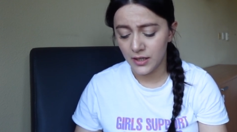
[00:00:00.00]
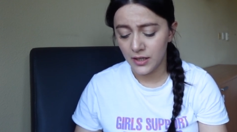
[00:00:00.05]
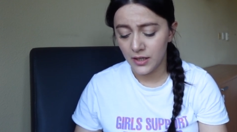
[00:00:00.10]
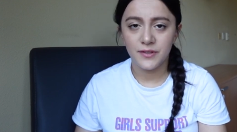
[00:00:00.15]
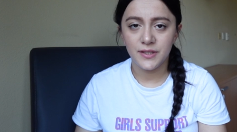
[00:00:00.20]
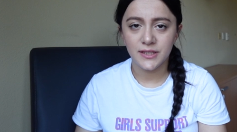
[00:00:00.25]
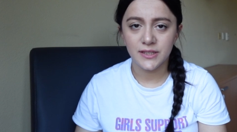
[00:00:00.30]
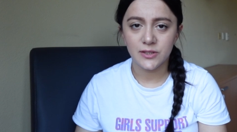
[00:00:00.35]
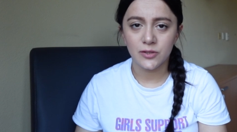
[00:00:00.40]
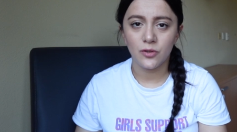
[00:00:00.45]

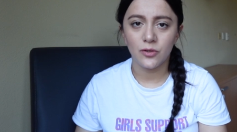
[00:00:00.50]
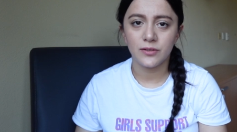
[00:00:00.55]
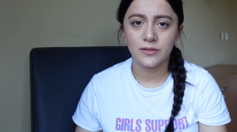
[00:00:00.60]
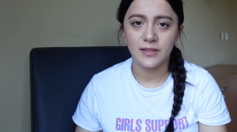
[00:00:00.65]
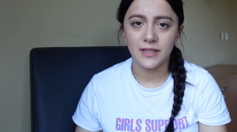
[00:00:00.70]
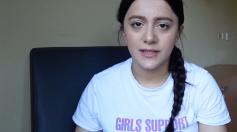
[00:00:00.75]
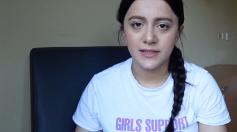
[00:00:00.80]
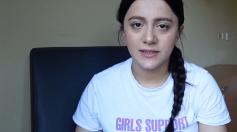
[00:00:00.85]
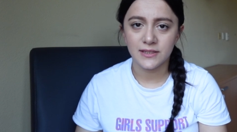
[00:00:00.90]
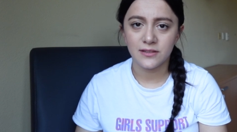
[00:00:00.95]
We saw
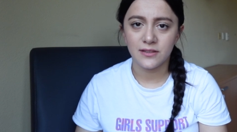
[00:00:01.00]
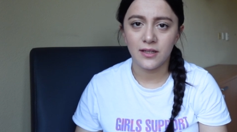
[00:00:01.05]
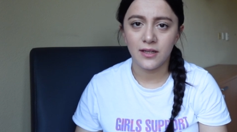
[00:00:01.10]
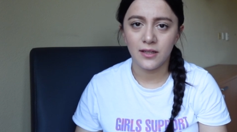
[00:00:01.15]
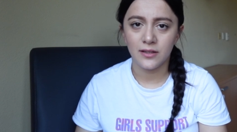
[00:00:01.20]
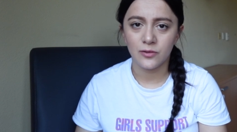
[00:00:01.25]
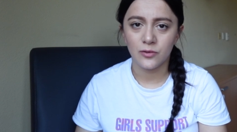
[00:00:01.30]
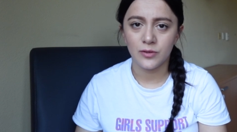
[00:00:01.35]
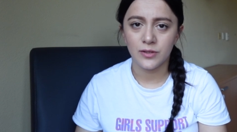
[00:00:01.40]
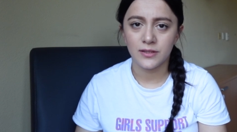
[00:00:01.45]
Dijkstra
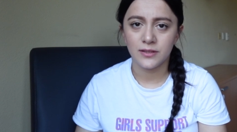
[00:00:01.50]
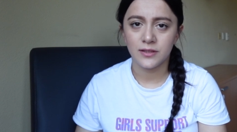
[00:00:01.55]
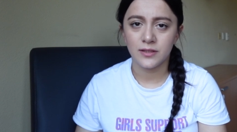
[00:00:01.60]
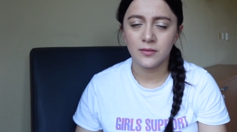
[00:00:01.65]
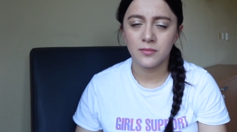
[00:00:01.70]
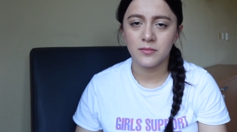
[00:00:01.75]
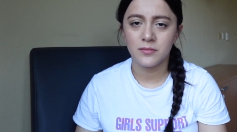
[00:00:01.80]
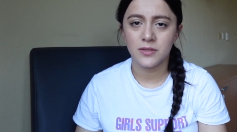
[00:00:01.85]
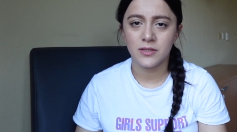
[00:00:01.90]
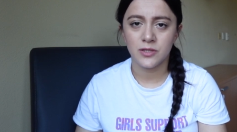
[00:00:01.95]

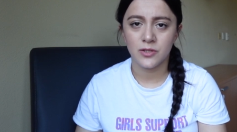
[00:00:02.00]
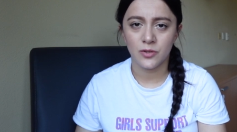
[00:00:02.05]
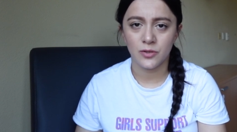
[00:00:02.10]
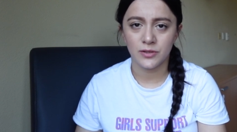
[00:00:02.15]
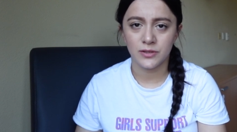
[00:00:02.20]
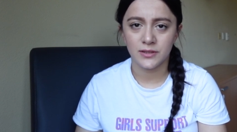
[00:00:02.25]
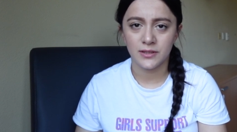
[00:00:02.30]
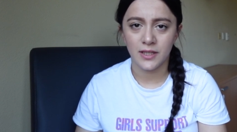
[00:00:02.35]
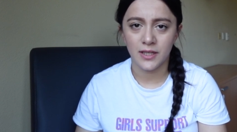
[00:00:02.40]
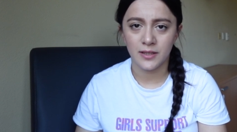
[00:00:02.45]
algorithm
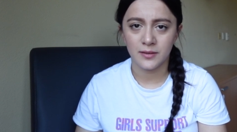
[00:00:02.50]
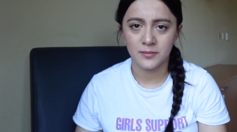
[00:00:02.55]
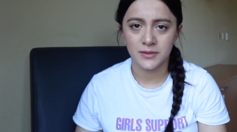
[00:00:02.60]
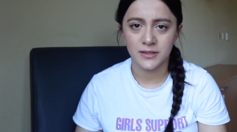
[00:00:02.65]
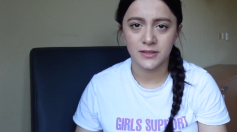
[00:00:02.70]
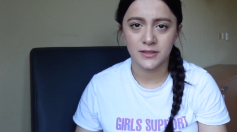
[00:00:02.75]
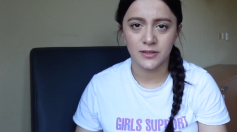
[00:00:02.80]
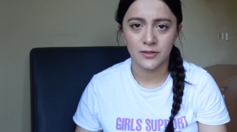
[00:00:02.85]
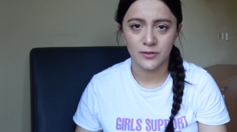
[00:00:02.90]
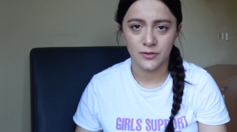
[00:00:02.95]
sort
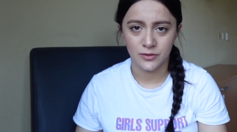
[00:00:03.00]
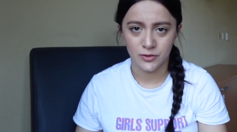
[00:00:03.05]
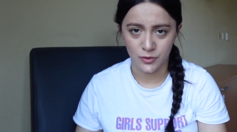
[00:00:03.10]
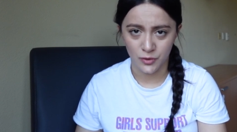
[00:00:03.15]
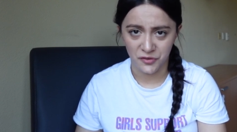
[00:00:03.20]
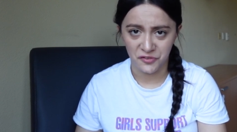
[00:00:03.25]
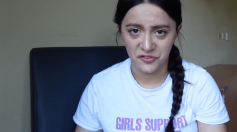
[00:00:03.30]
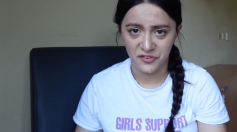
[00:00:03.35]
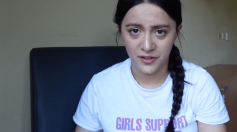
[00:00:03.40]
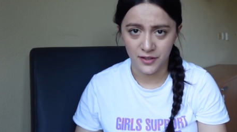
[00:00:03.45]
times
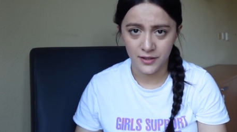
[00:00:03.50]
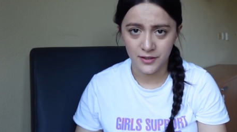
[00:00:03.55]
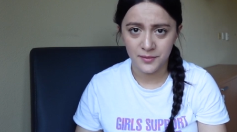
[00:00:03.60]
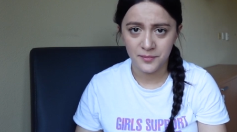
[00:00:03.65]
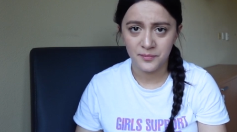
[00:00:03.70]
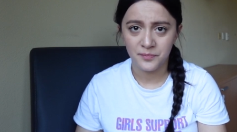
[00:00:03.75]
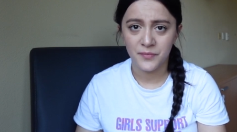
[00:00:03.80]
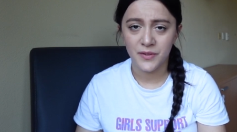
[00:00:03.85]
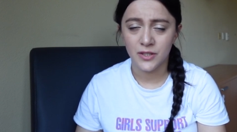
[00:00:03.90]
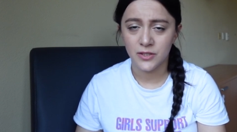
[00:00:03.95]
so far,
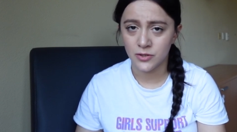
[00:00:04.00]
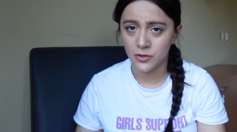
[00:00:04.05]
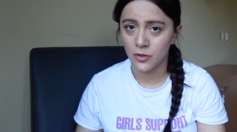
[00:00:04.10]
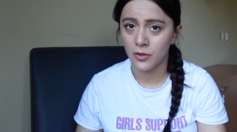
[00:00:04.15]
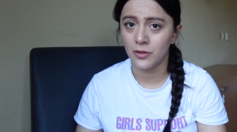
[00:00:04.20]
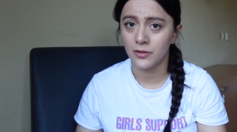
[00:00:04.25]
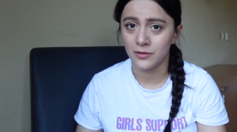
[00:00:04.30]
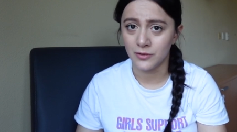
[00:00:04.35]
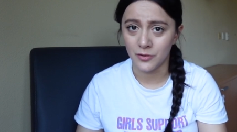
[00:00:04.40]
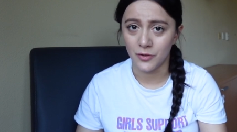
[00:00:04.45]
so
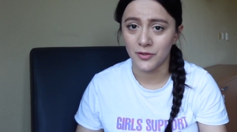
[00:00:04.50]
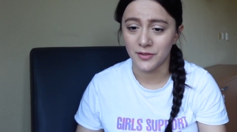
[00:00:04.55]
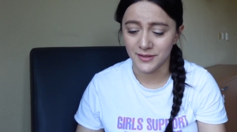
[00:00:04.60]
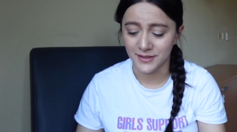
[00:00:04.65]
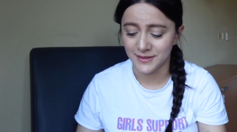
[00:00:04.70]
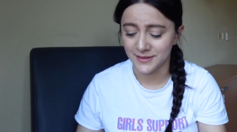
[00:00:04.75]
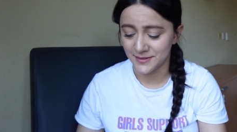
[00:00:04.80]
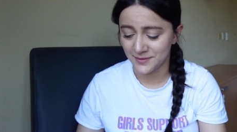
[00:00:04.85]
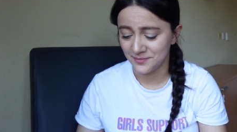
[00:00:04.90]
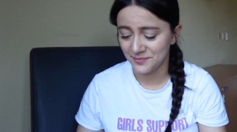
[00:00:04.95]
learn
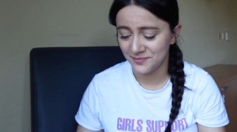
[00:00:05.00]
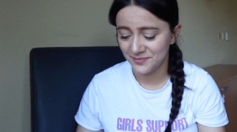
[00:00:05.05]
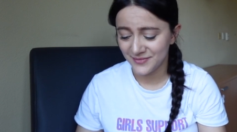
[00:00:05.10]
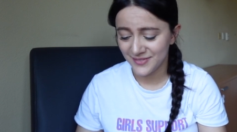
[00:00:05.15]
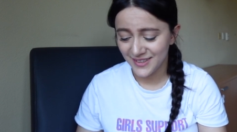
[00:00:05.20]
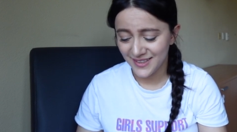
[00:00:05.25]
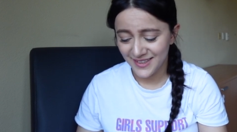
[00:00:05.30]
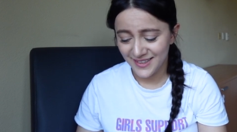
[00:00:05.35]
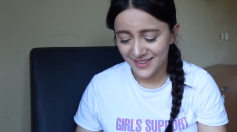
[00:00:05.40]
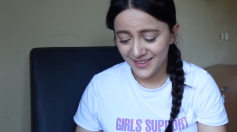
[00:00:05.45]
it.
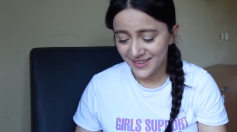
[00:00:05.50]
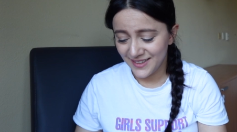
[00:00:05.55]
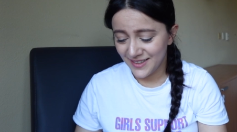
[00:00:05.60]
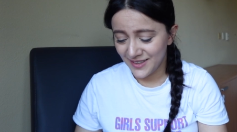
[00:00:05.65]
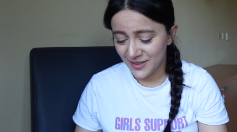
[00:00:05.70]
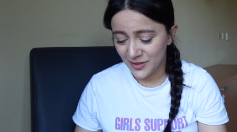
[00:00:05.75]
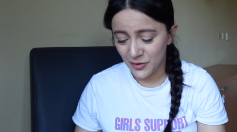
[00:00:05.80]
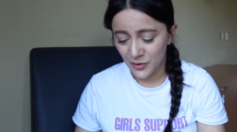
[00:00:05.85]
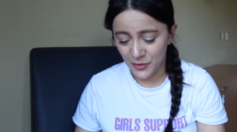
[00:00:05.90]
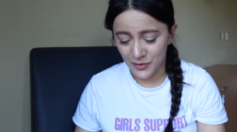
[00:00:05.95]

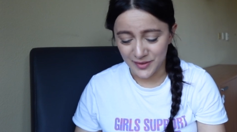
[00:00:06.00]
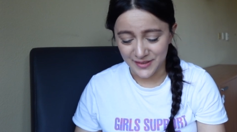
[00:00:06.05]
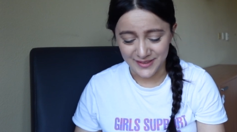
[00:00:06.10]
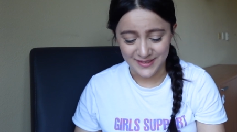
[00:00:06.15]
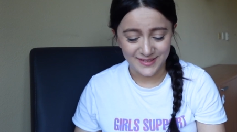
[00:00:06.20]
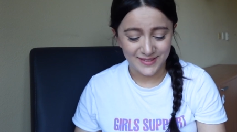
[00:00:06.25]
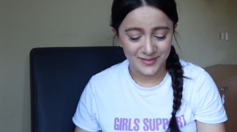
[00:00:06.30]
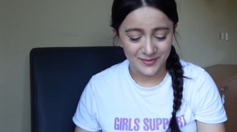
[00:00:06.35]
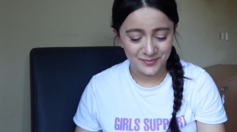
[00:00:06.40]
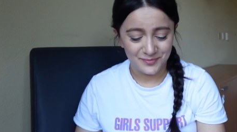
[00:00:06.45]
Learn
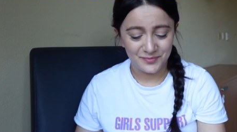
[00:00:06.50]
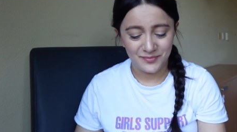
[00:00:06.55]
it.